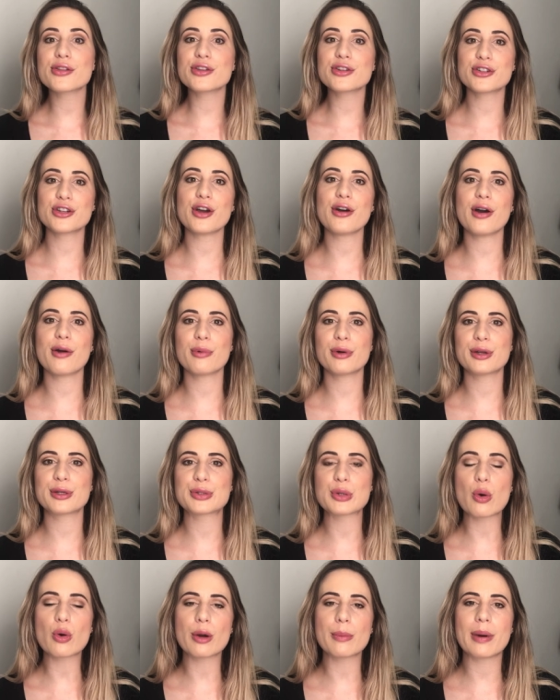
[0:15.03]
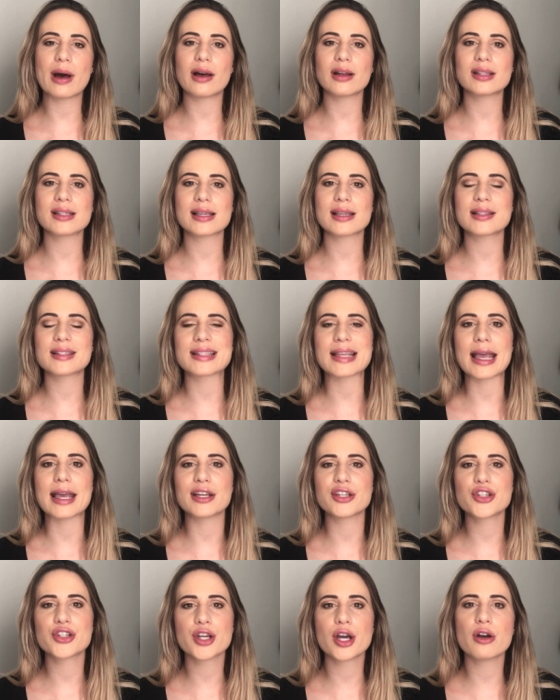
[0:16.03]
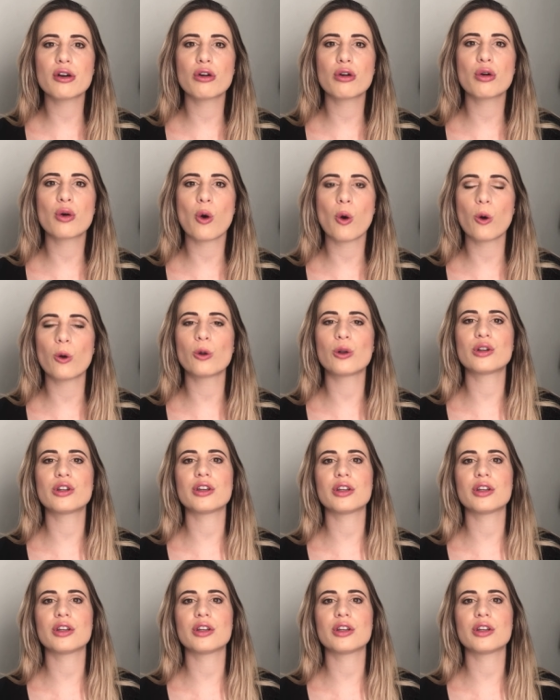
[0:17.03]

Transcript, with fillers: the show I want to talk about is a show called